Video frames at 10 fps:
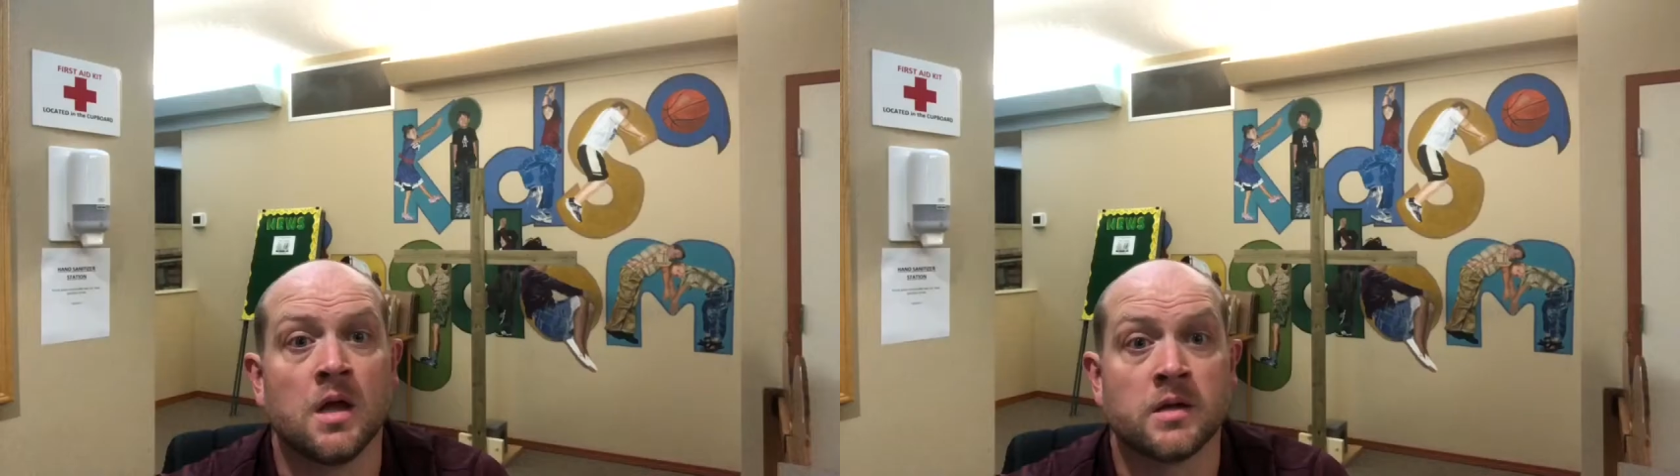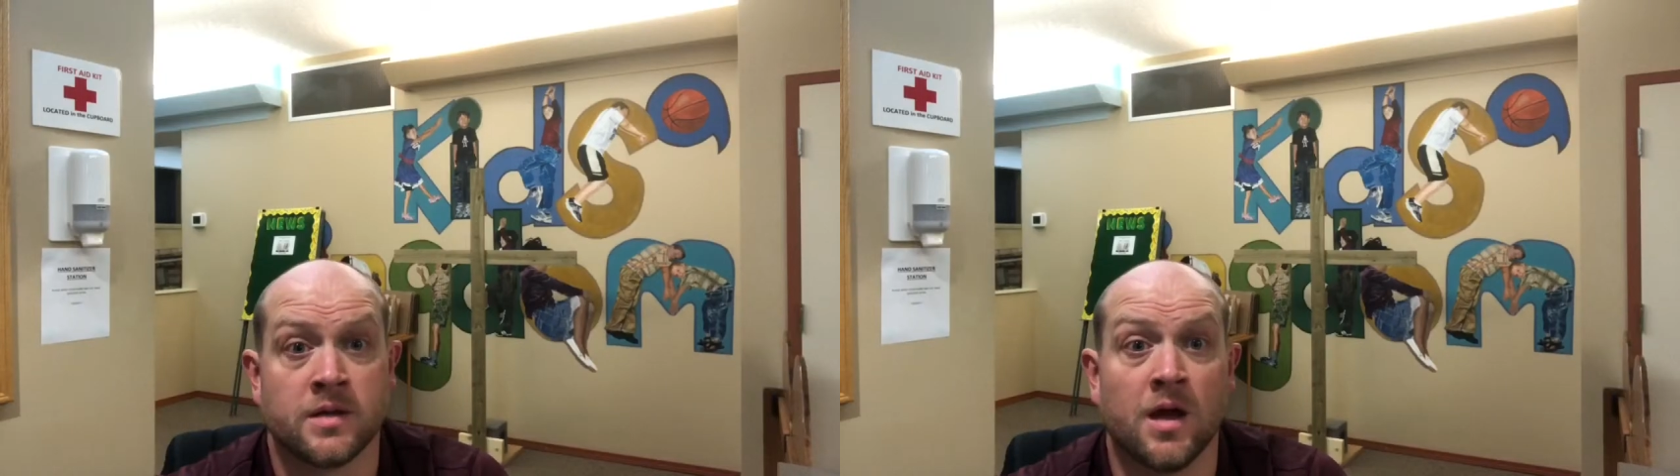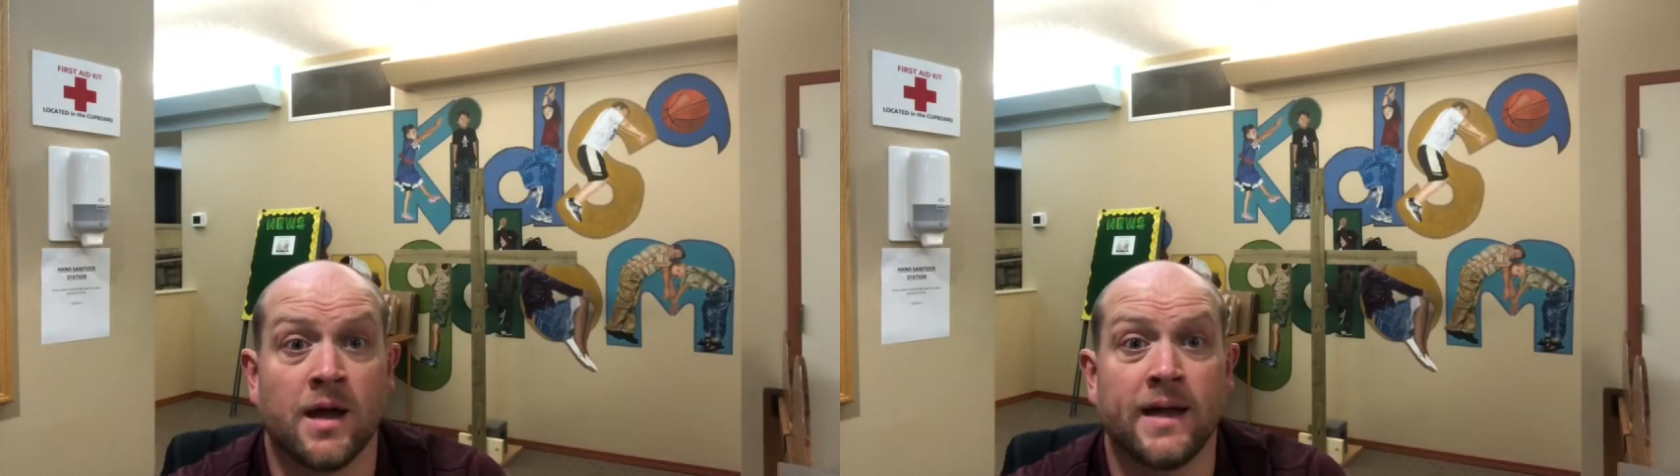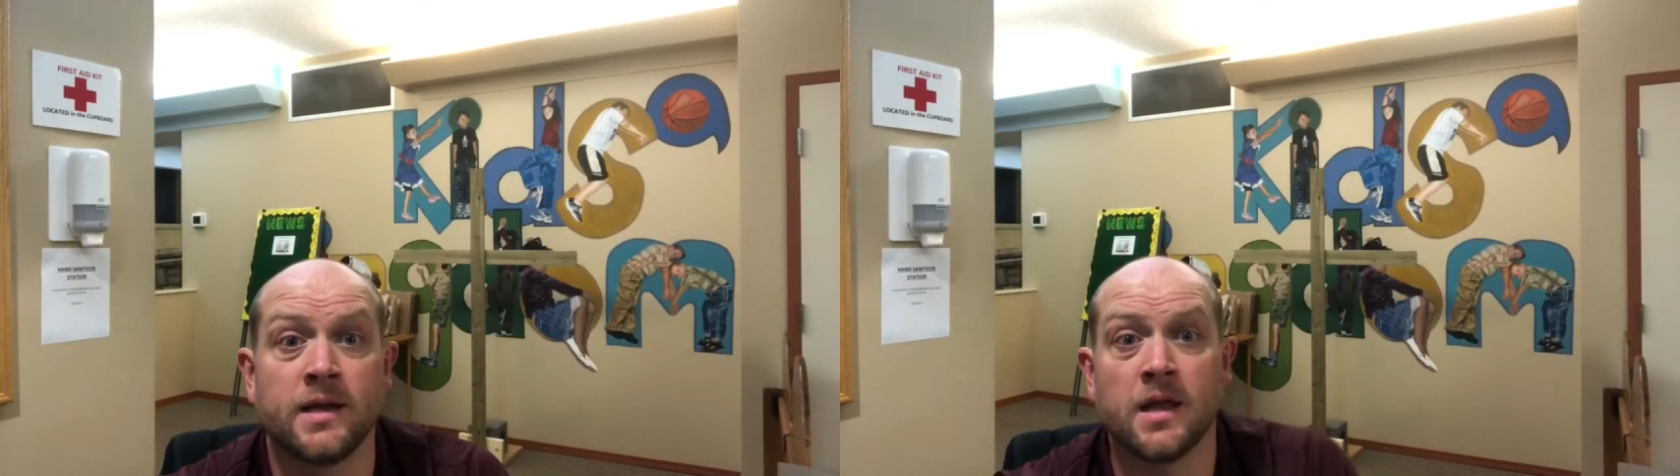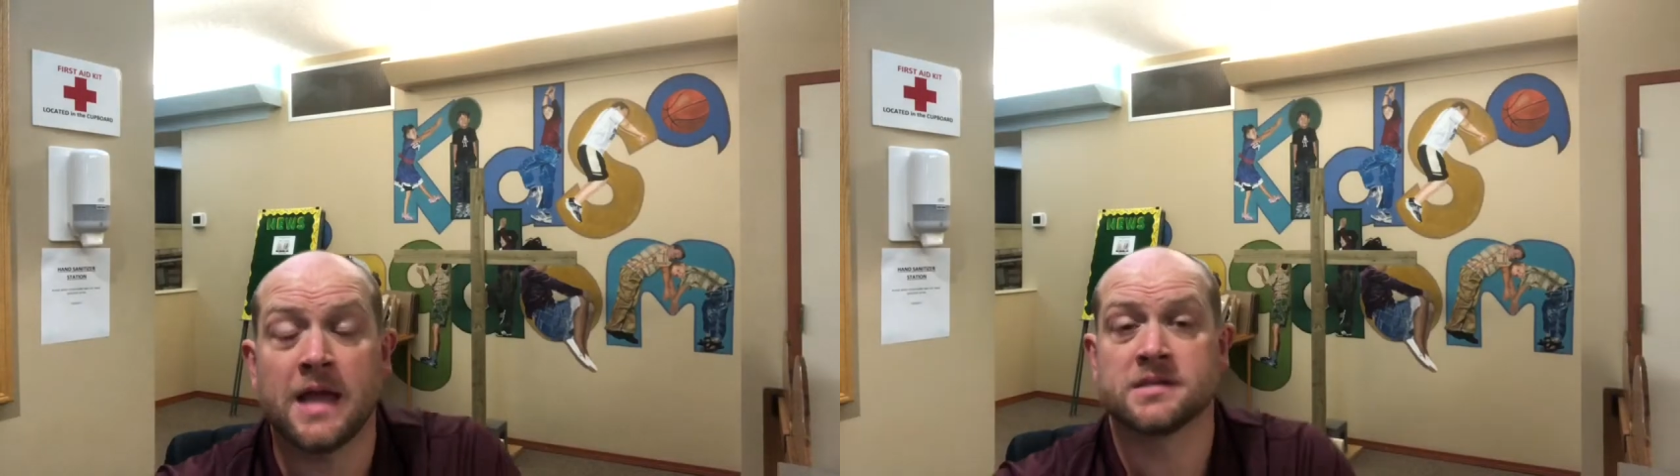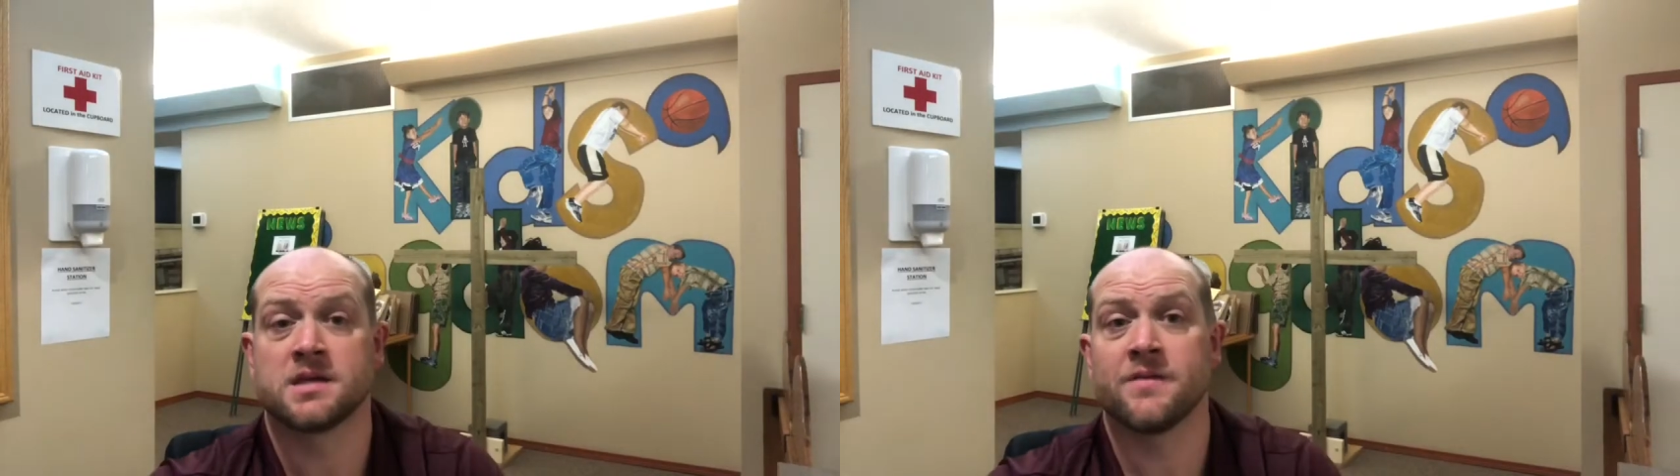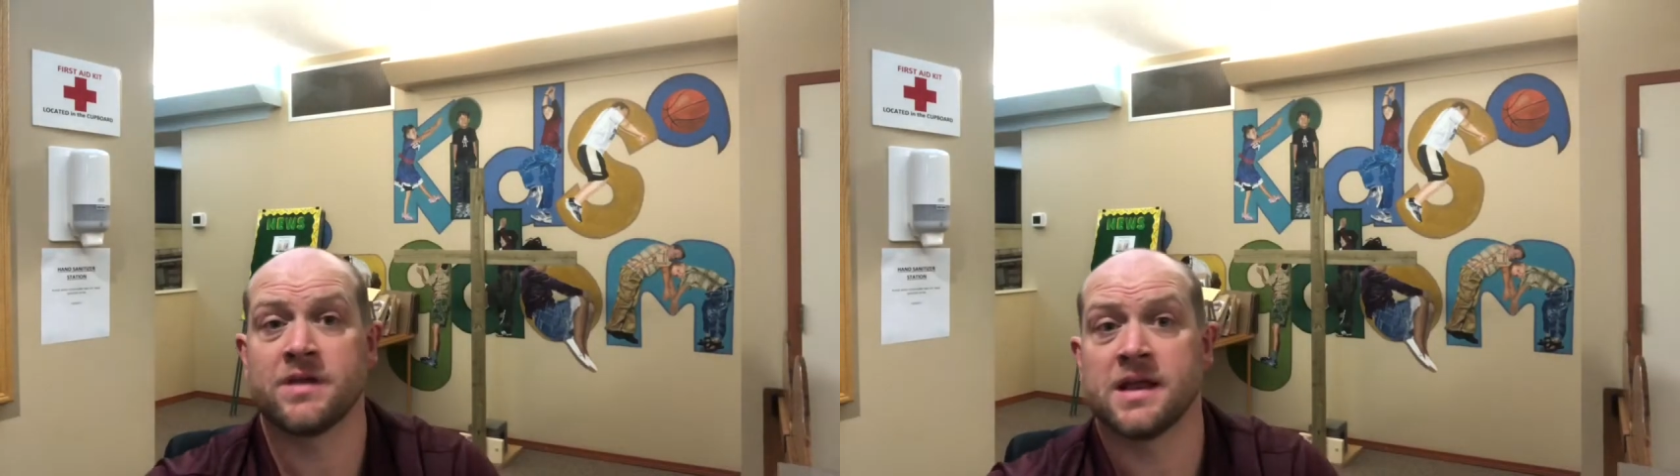God has given